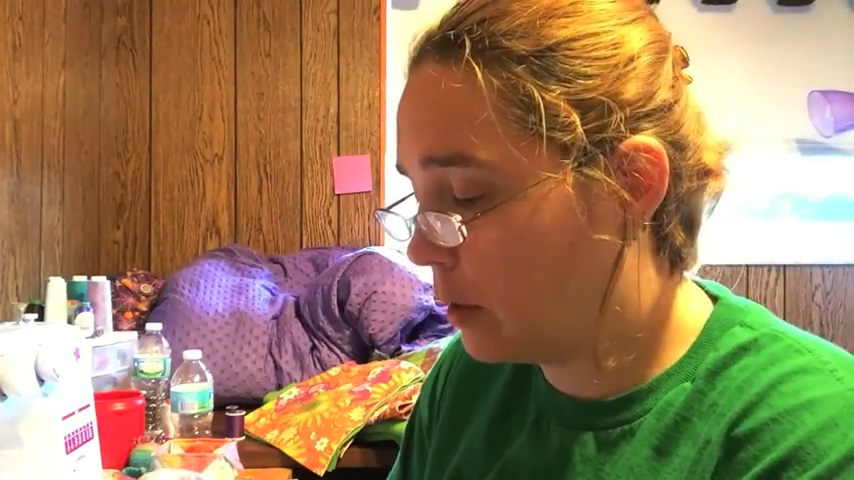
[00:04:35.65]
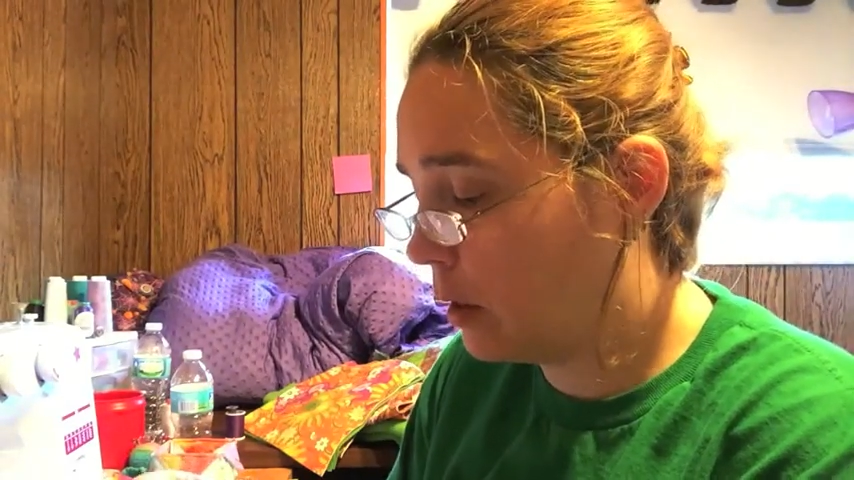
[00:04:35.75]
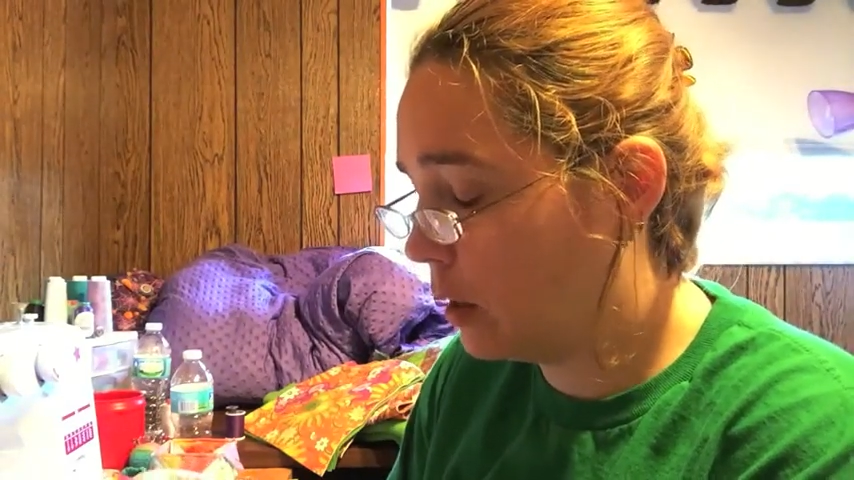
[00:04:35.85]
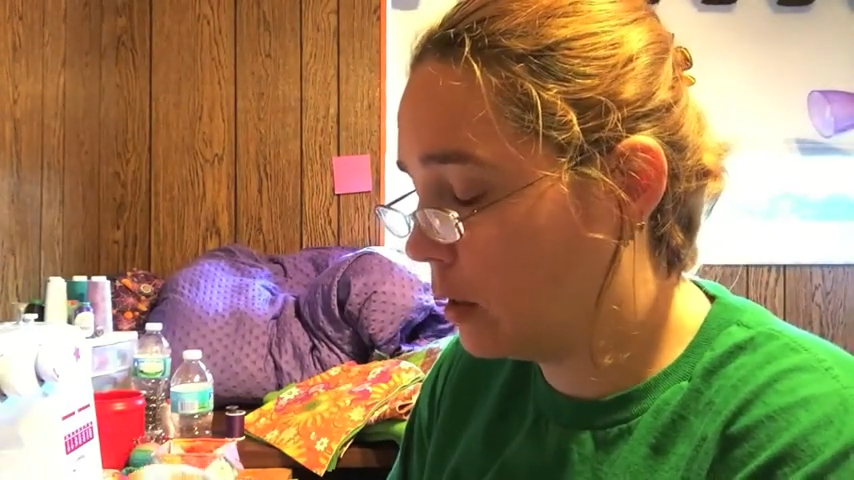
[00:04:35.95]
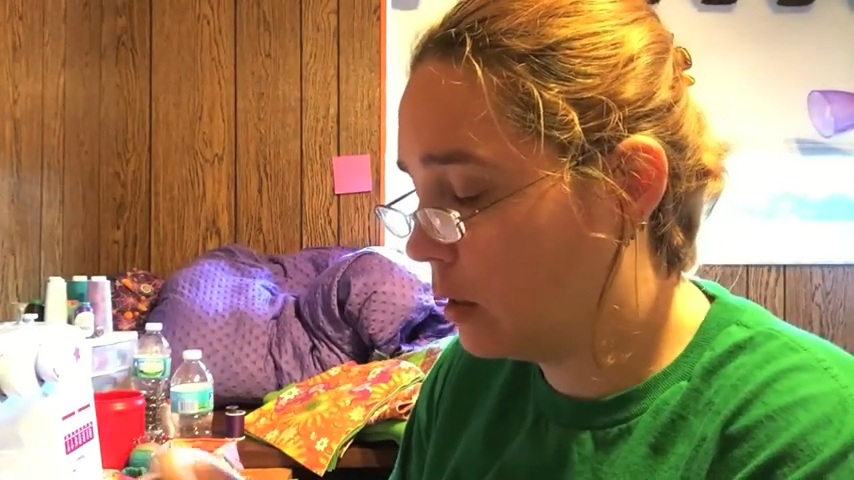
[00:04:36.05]

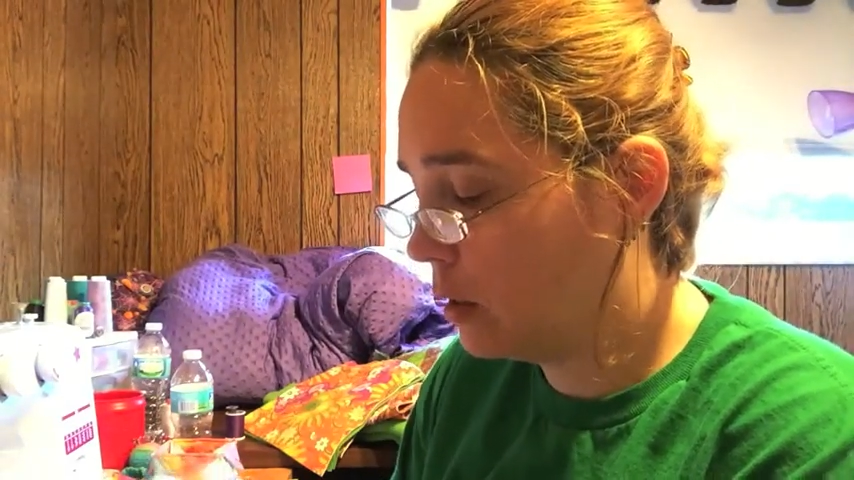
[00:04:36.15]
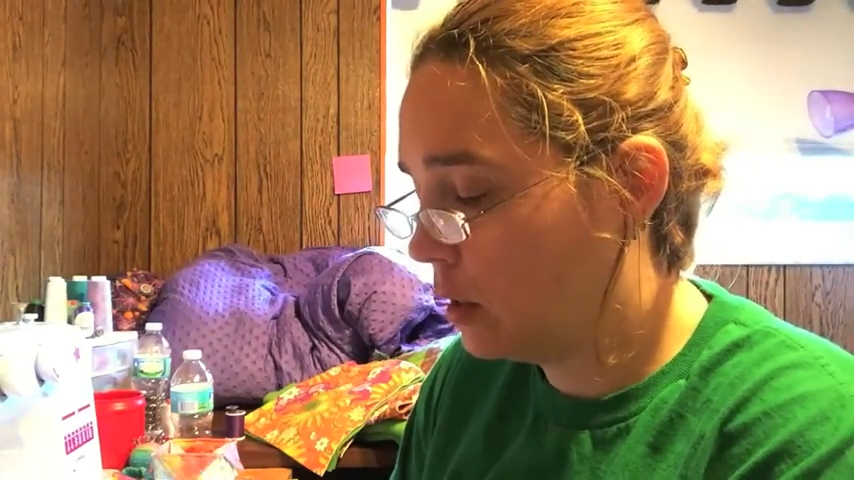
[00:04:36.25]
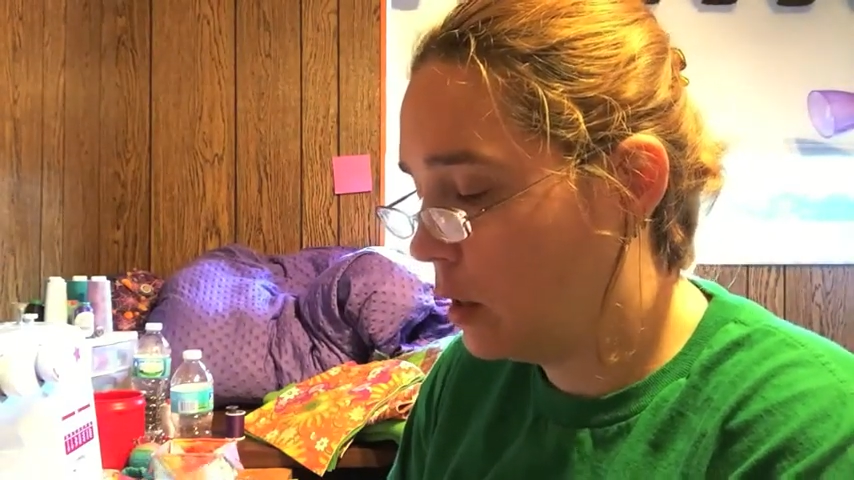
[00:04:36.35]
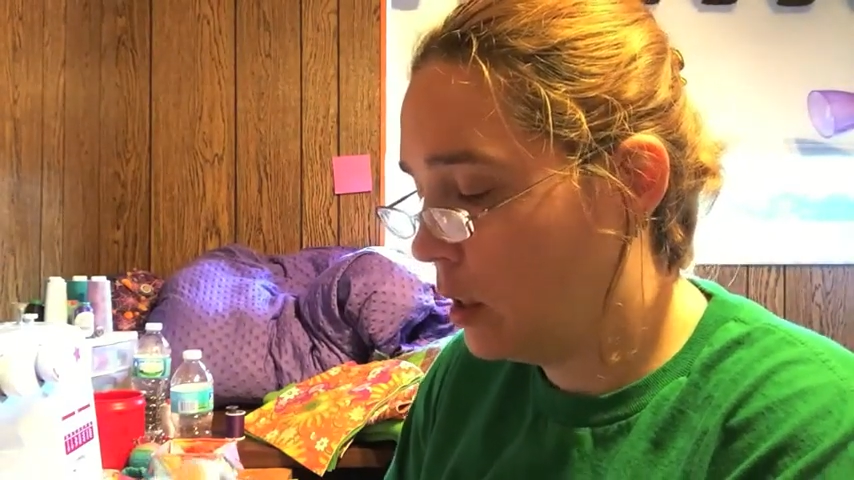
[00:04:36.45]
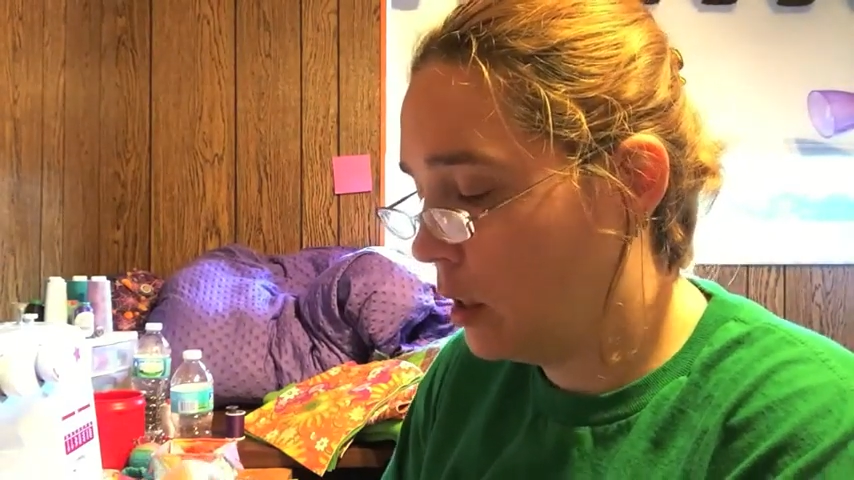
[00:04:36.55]
are
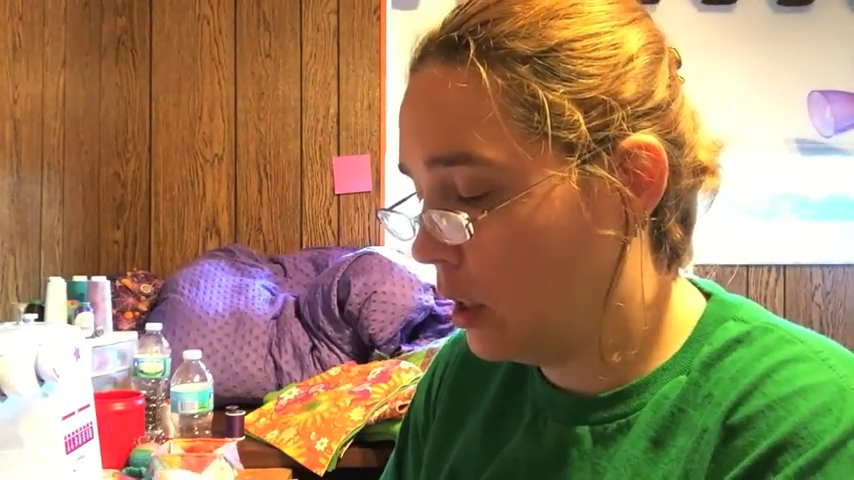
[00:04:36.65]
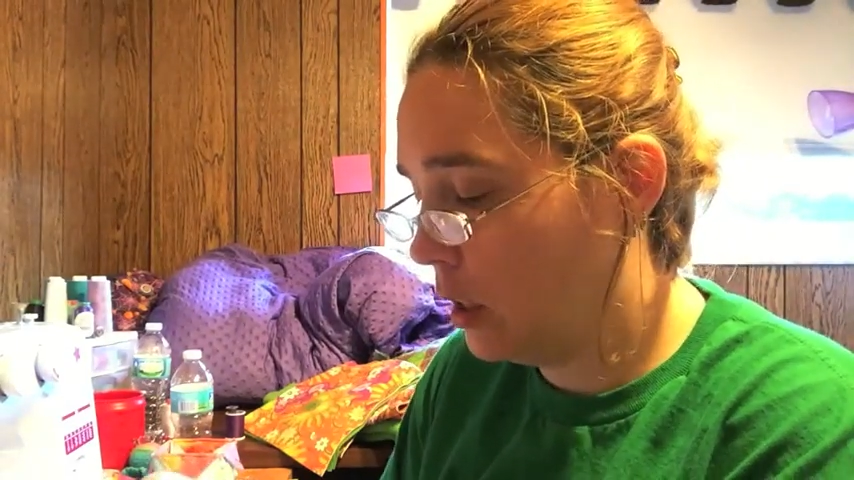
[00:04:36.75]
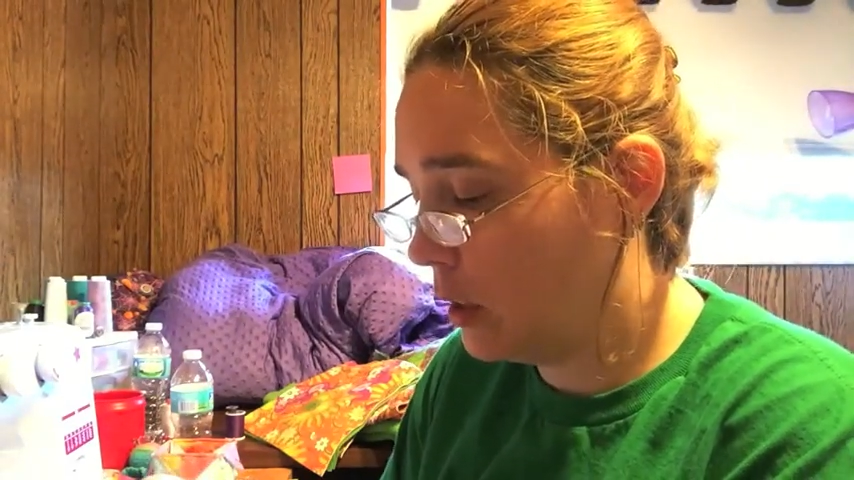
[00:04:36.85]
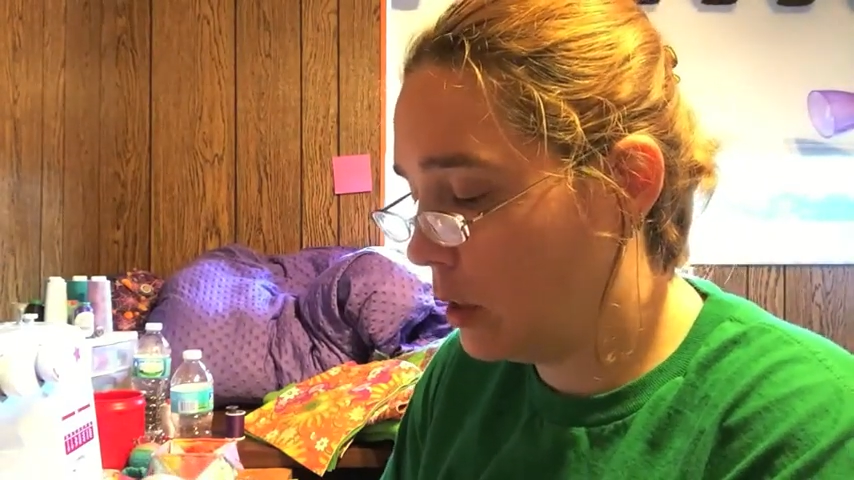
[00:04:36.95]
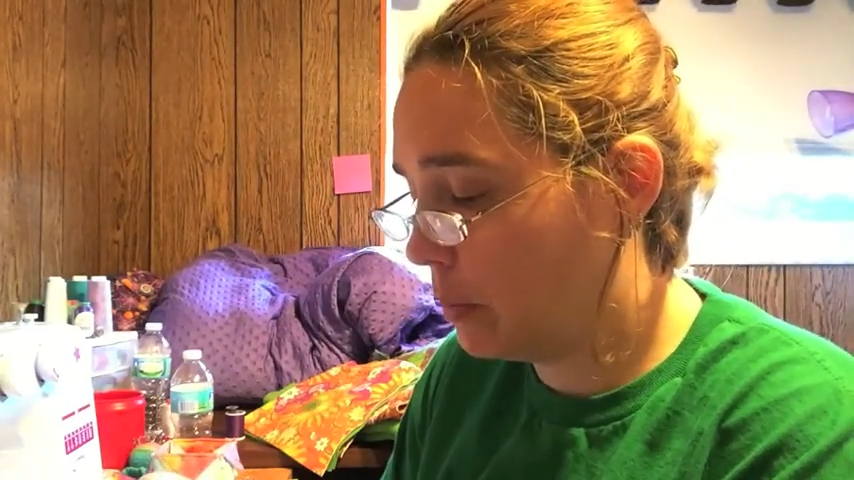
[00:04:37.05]

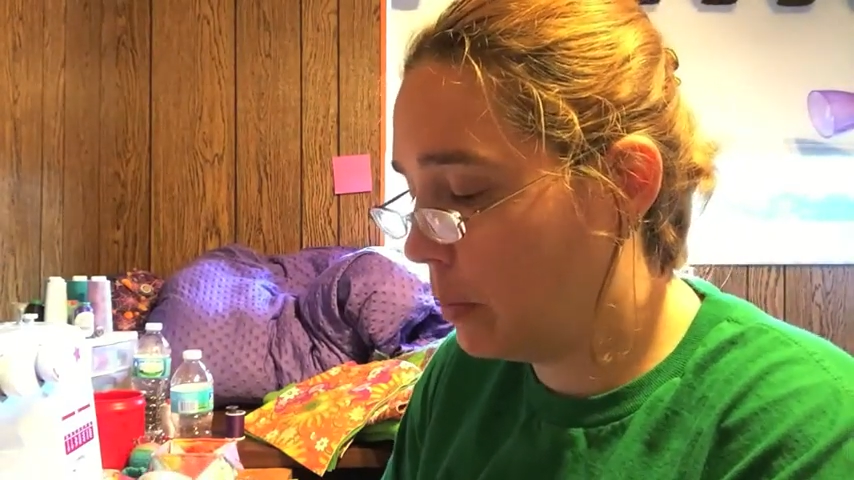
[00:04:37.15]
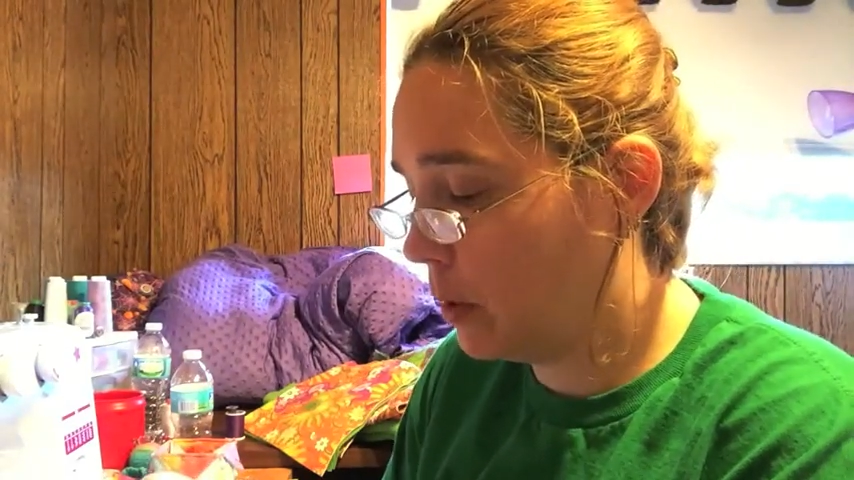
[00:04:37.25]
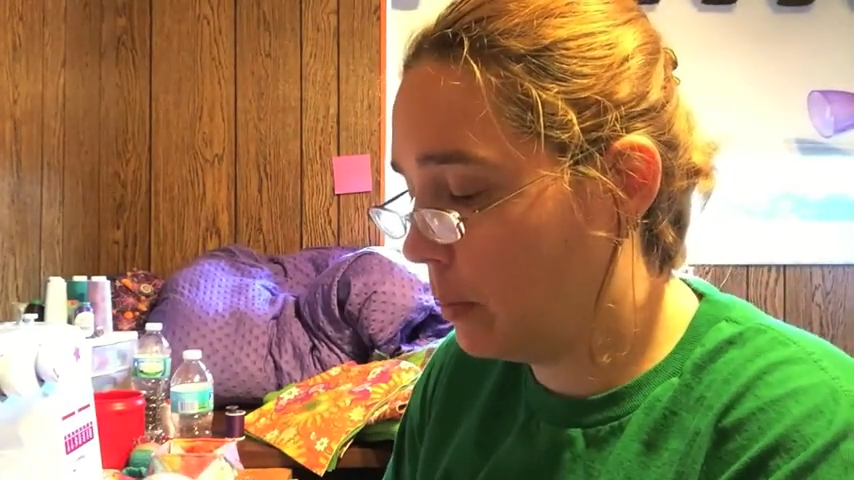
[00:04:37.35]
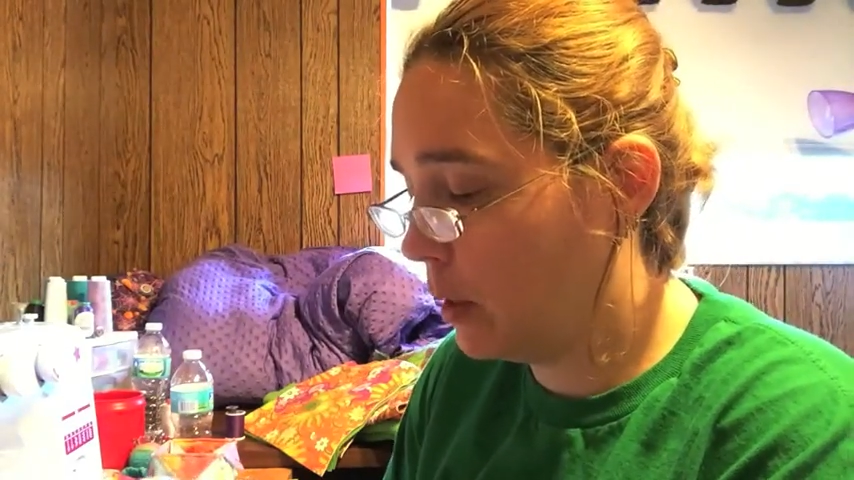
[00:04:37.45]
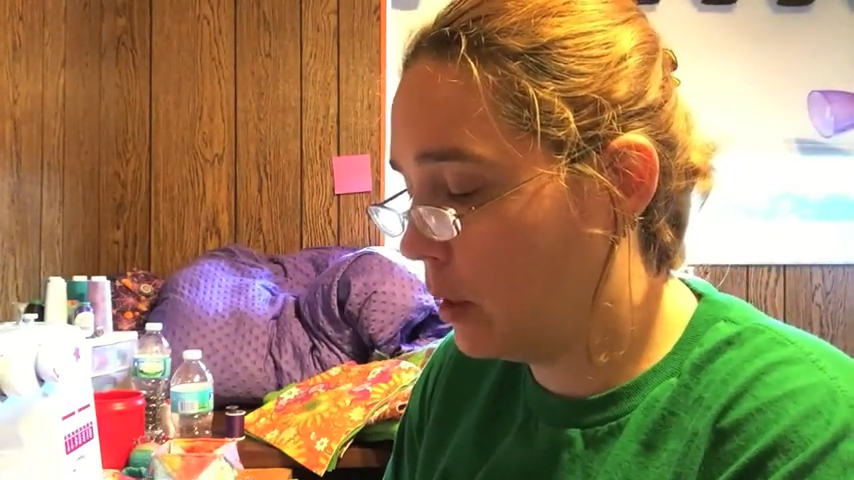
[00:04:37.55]
just put
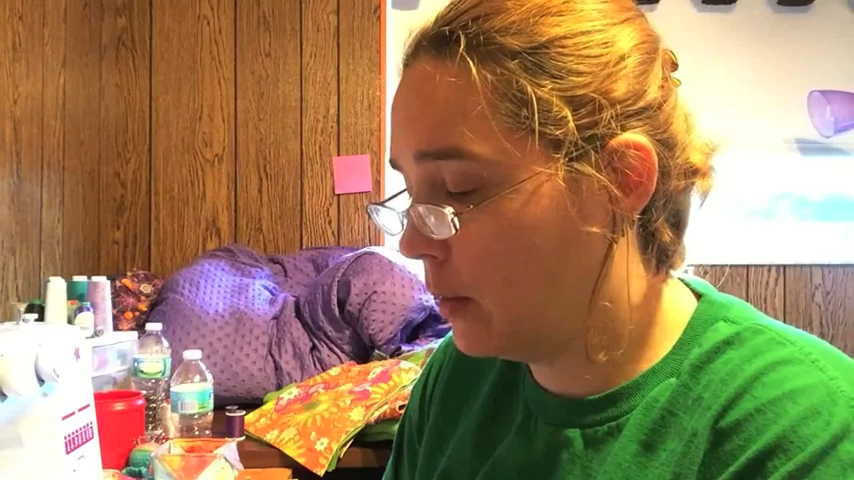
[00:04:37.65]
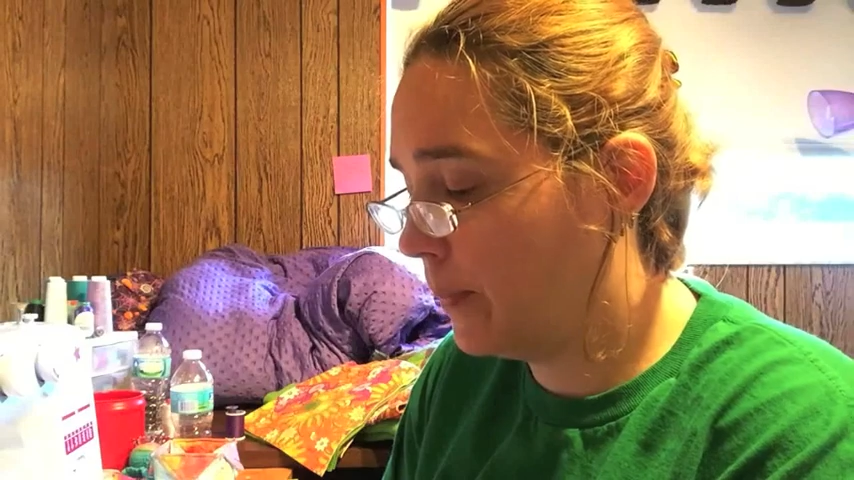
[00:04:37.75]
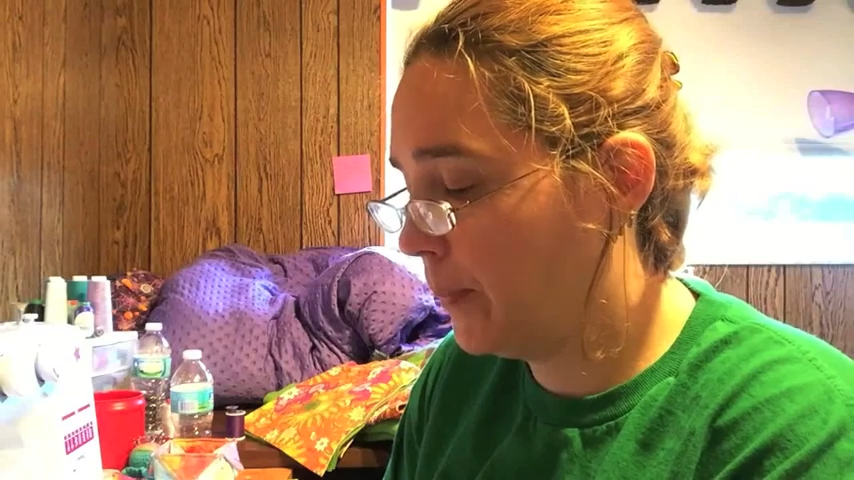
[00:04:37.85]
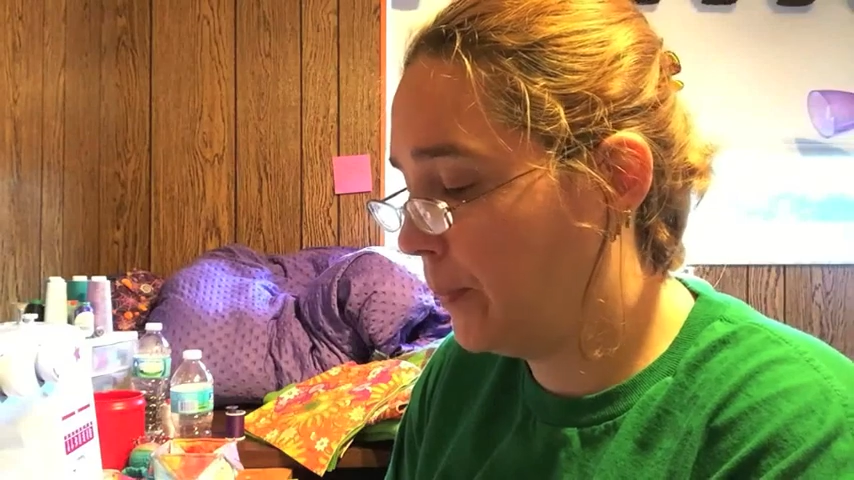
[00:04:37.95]
them in.